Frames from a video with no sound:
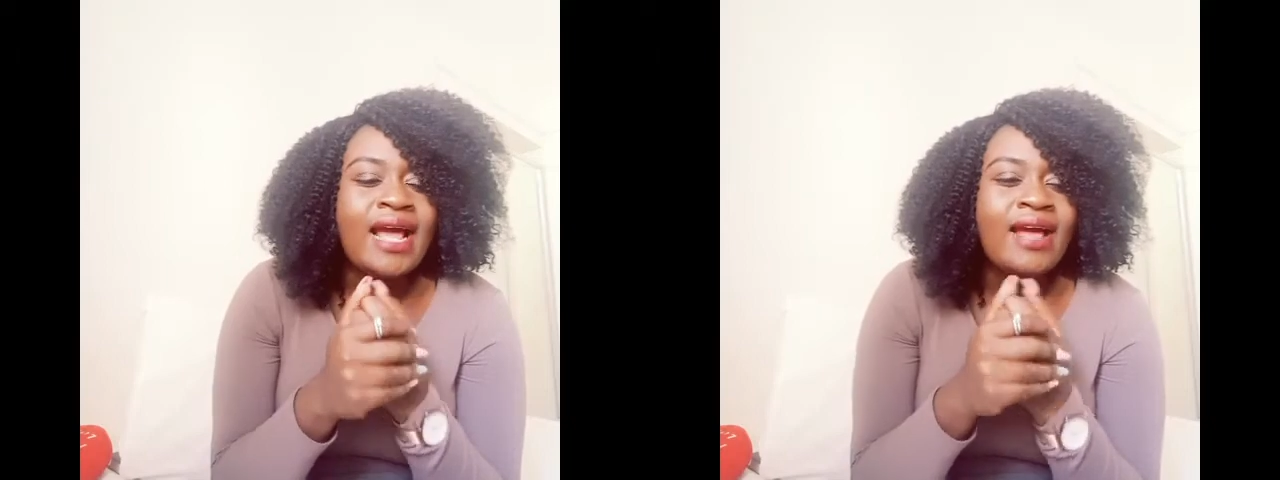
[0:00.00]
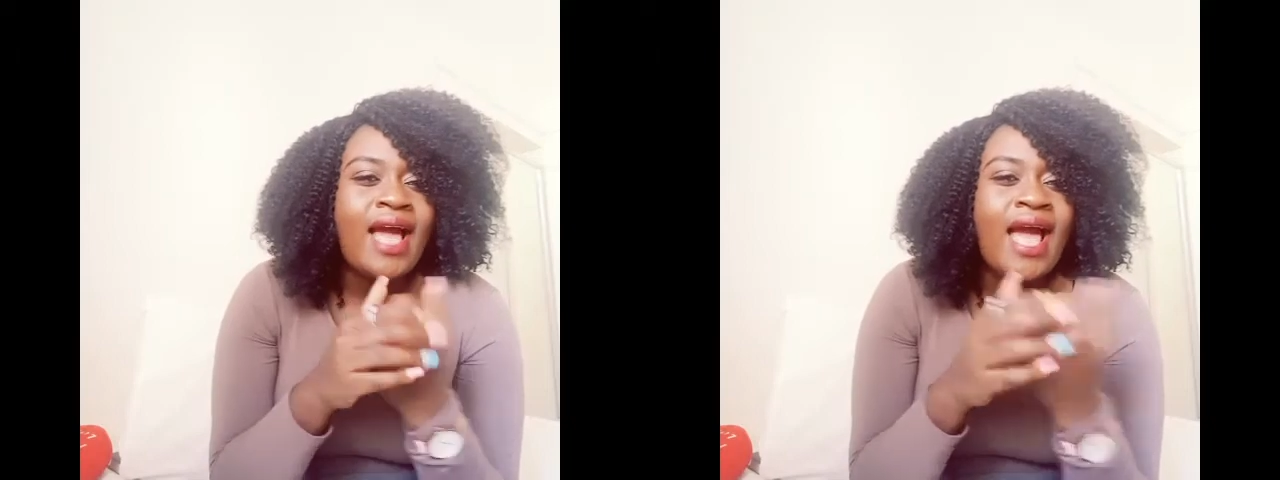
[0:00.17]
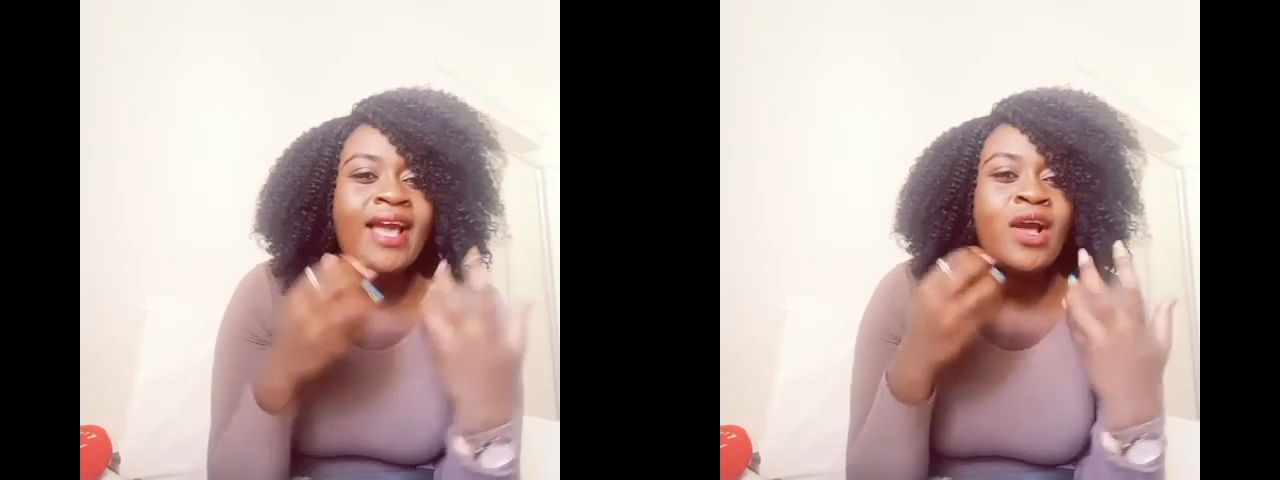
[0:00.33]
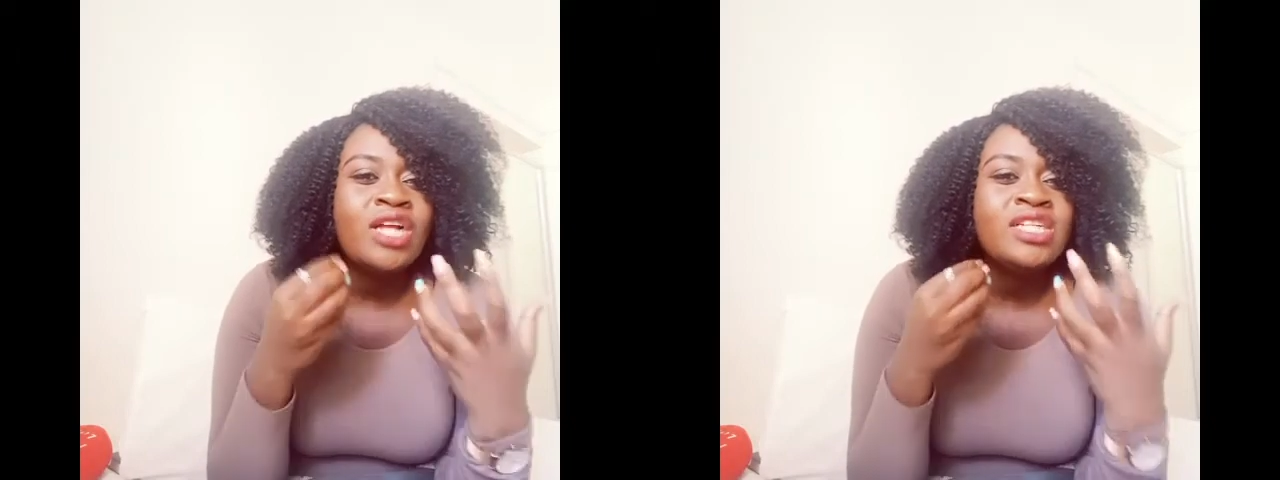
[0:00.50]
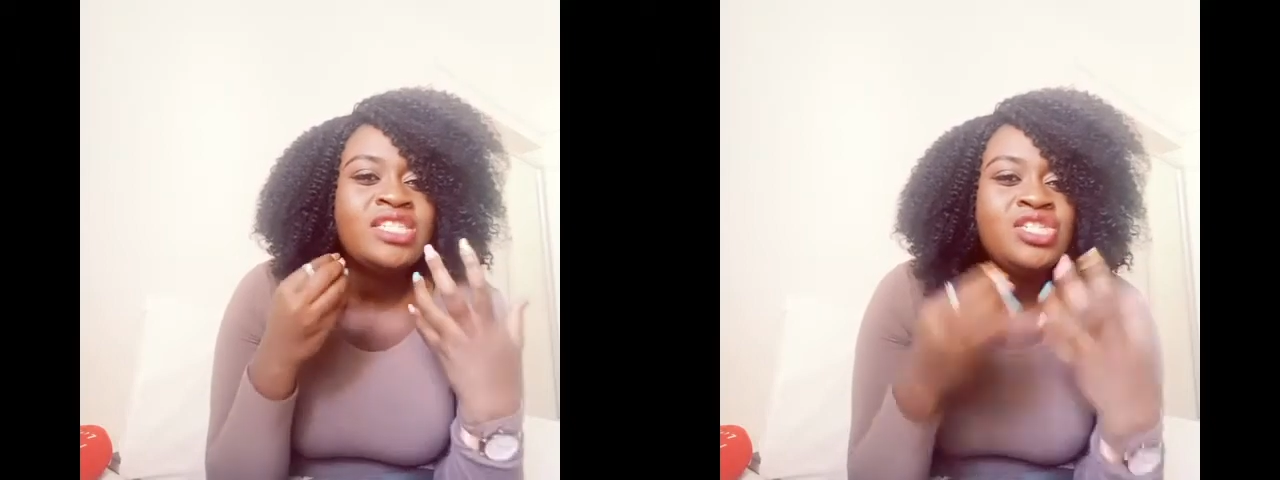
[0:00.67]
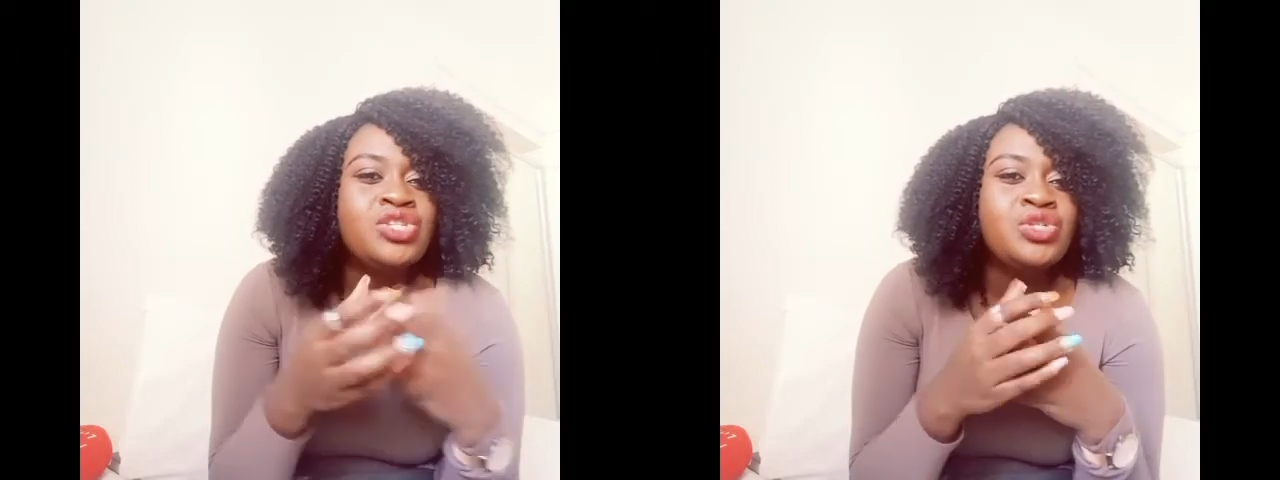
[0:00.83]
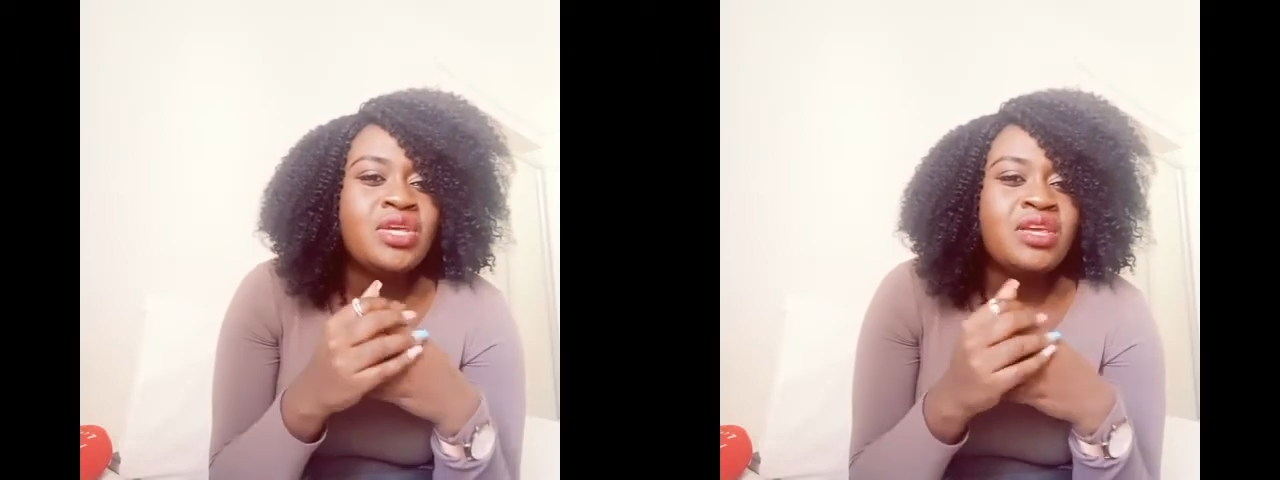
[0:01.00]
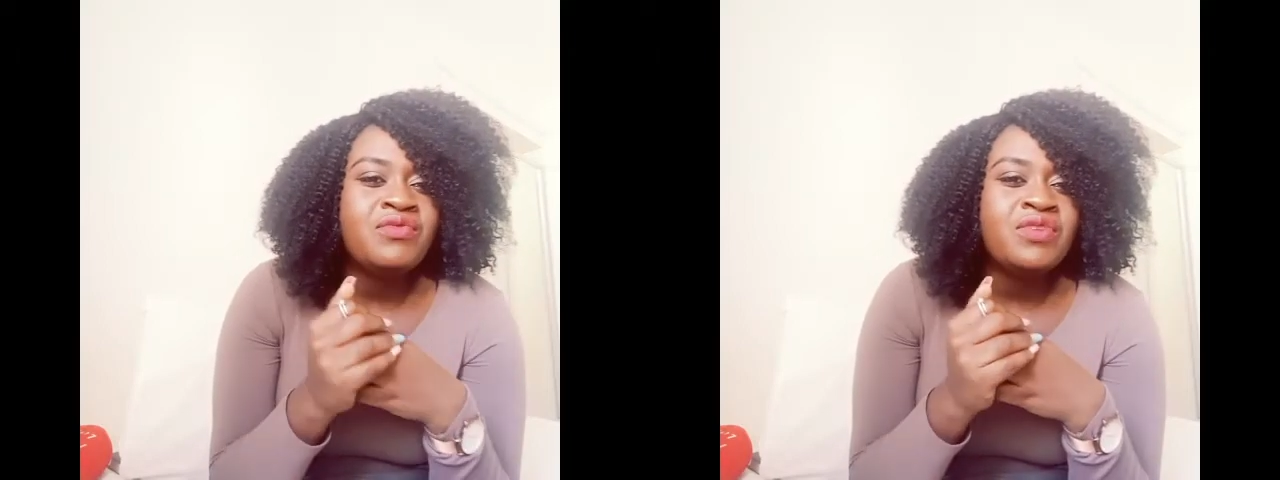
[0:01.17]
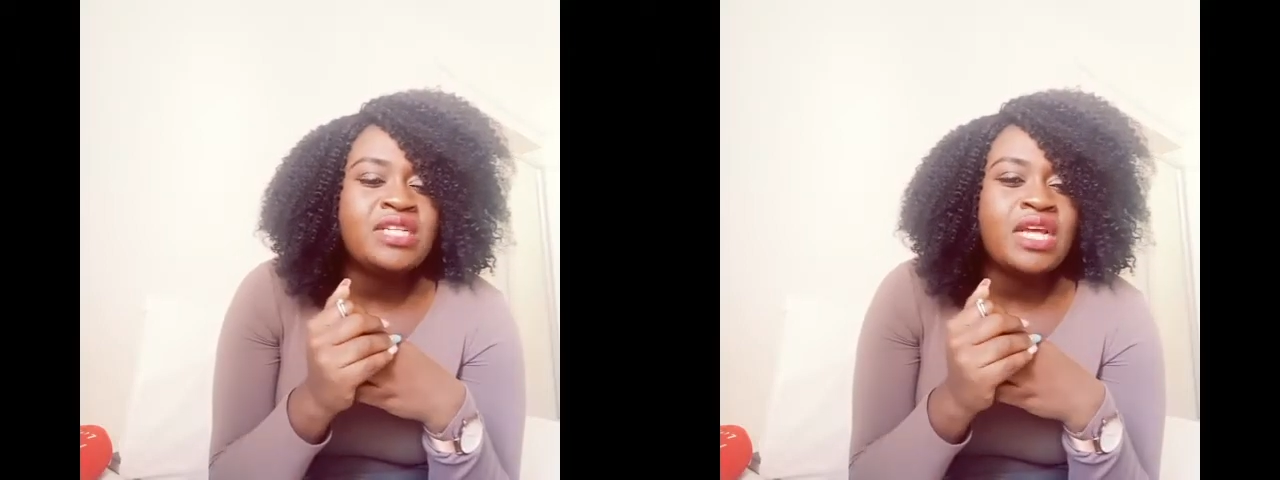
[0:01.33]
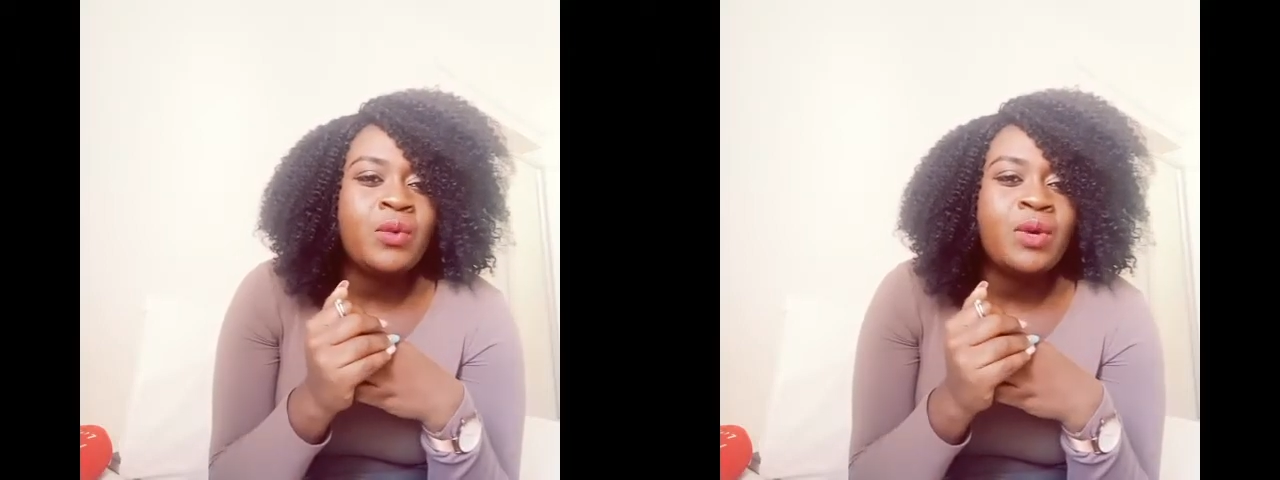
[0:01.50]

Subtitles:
I continue doing every day